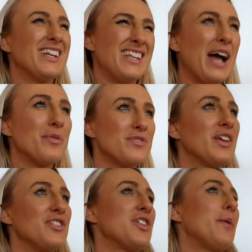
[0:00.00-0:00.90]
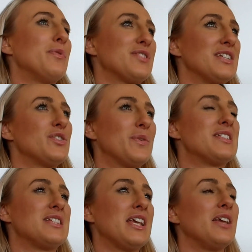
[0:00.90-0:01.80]
Now he's really shaping us into
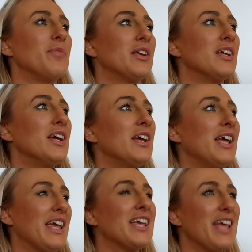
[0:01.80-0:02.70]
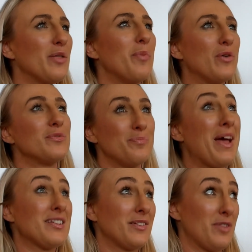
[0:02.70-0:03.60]
his team, and he can get the, ball,
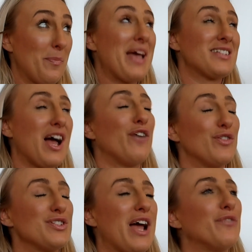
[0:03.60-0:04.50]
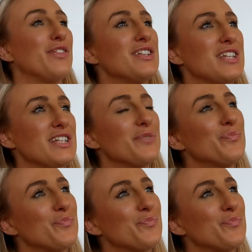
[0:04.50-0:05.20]
the best out of us now for this season.